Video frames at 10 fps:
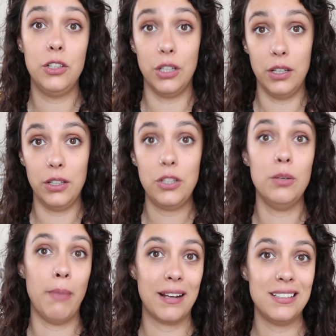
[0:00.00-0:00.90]
good
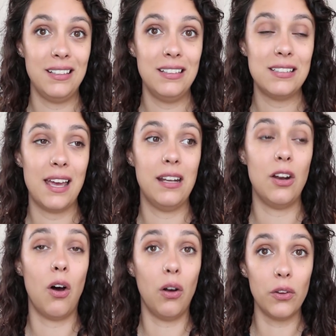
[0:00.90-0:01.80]
humectant, and
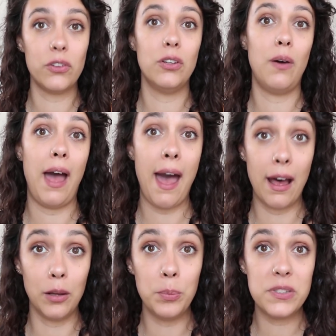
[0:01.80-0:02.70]
it also
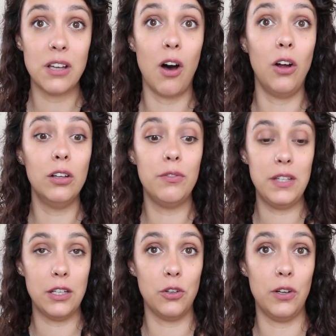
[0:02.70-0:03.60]
helps all of
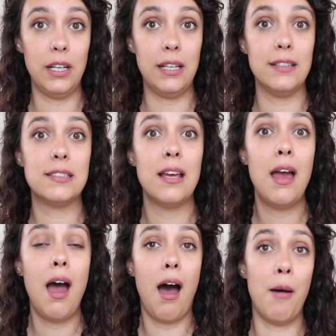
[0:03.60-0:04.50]
the ingredients
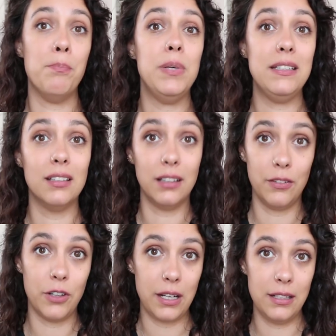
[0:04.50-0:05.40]
be
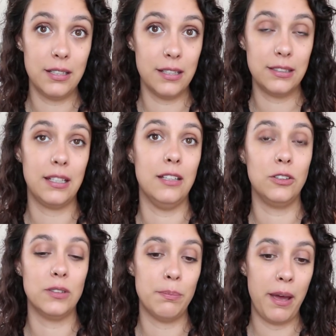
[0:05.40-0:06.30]
delivered into the skin.
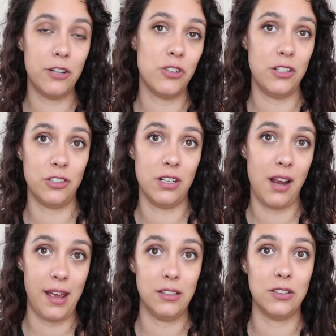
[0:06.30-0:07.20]
So it's a penetration
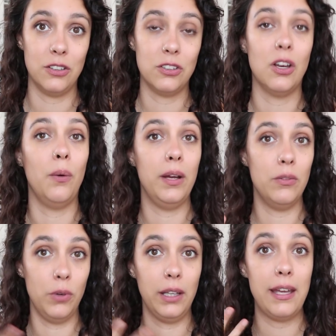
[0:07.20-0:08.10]
enhancer, so it
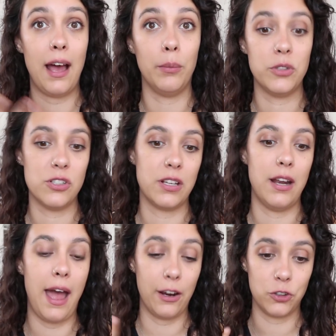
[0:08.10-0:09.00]
really helps your
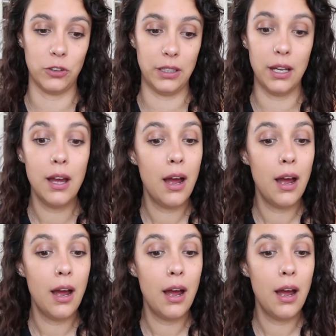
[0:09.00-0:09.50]
skin actually